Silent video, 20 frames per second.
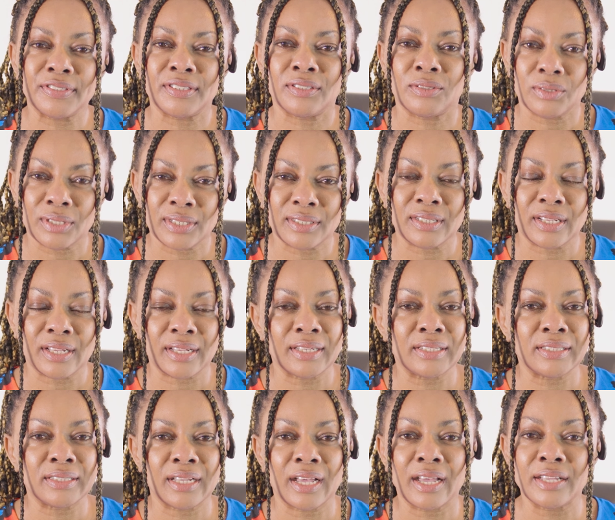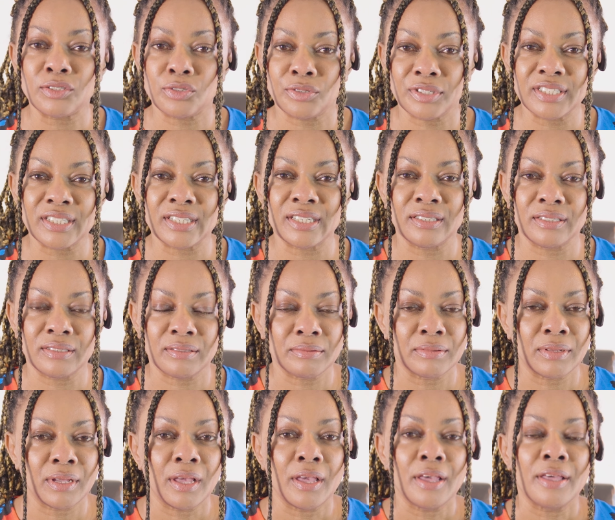suicide has risen.
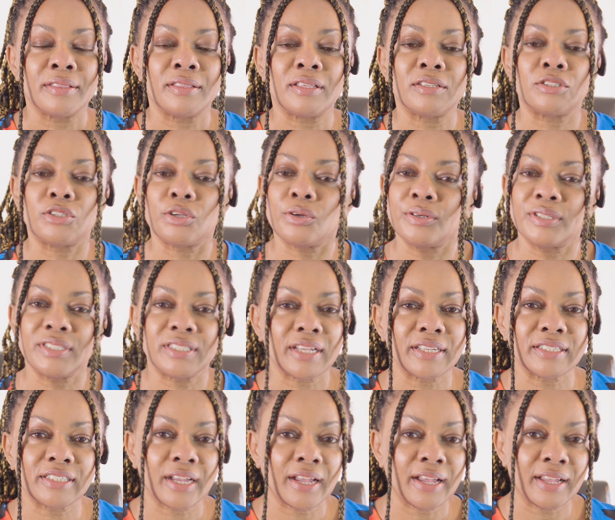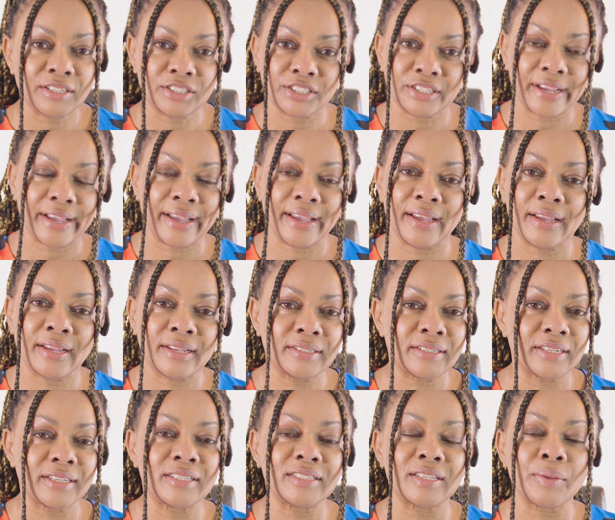The story Sasha has shared
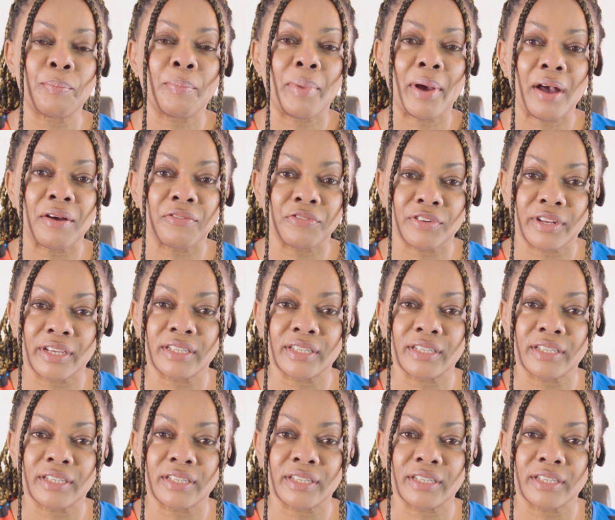is a powerful